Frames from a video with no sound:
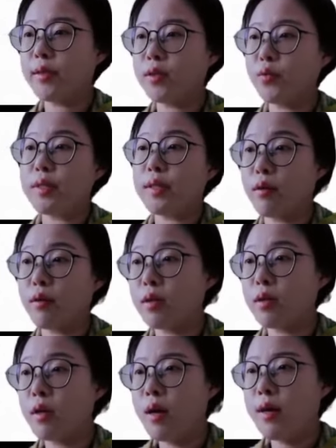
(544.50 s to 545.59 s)
the results,
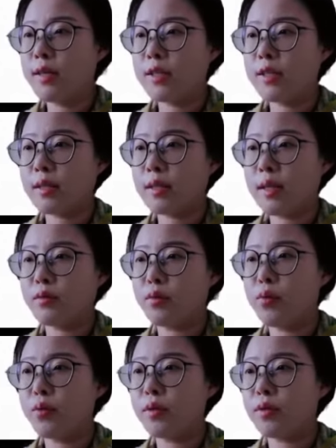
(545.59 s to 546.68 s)
such as
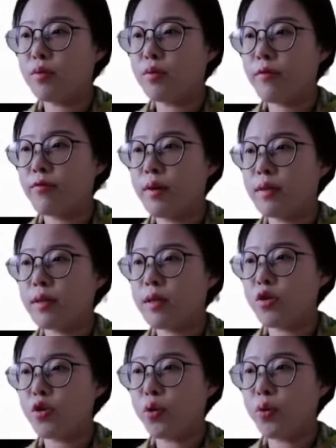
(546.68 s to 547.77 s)
using reference
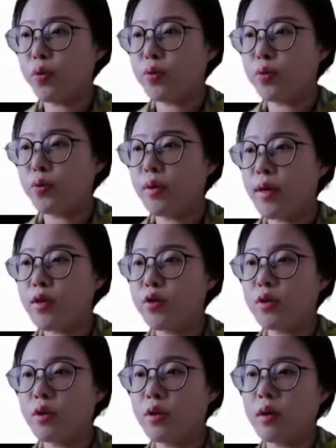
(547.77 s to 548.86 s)
control to
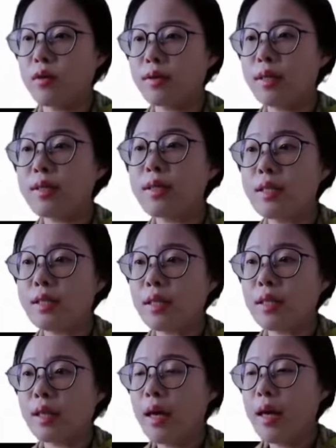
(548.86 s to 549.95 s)
ensure
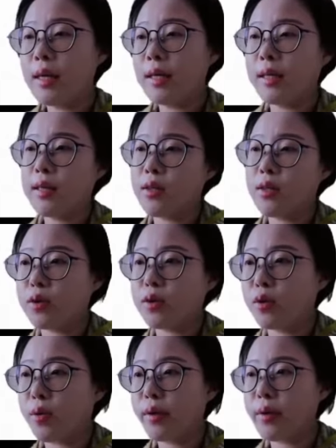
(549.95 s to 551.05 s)
consistency in
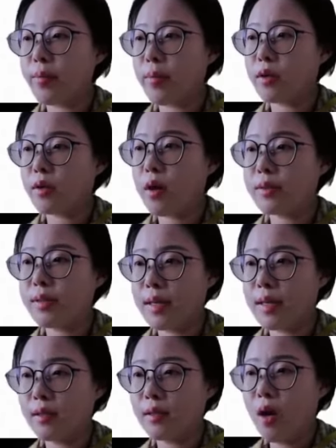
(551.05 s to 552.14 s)
digital image
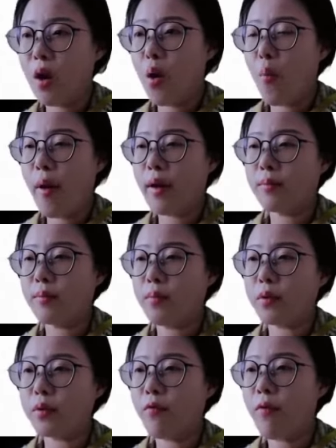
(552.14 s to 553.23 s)
content when
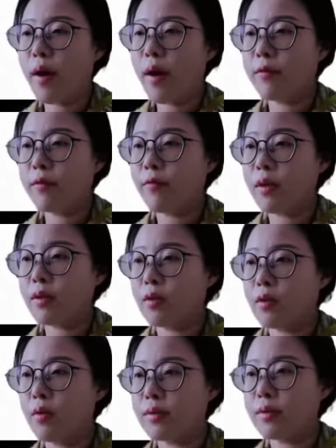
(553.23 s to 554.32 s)
modifying
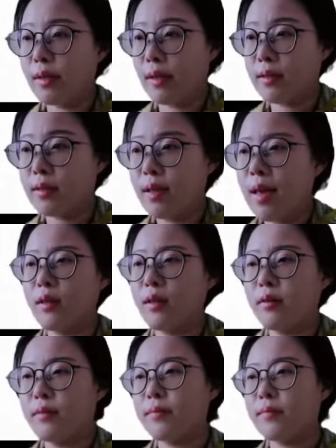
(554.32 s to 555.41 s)
physical scenes.
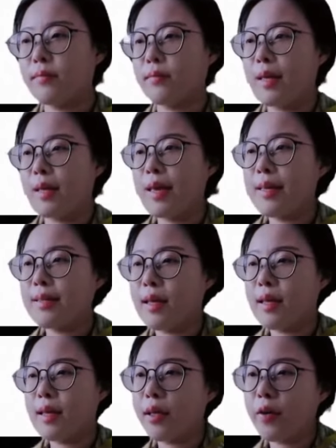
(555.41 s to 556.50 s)

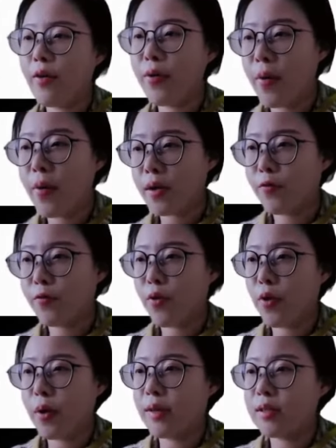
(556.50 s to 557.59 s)
Thank you very much for
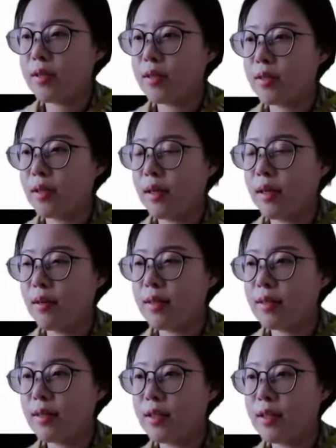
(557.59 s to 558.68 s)
your patience in
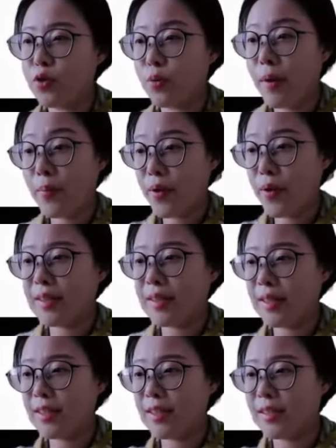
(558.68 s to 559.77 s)
listening to my
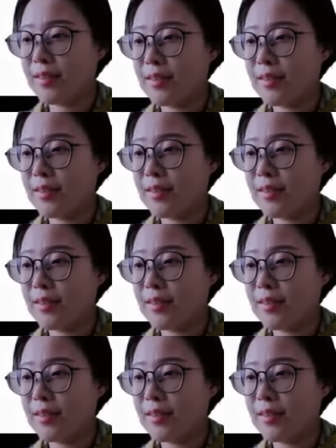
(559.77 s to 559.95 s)
presentation.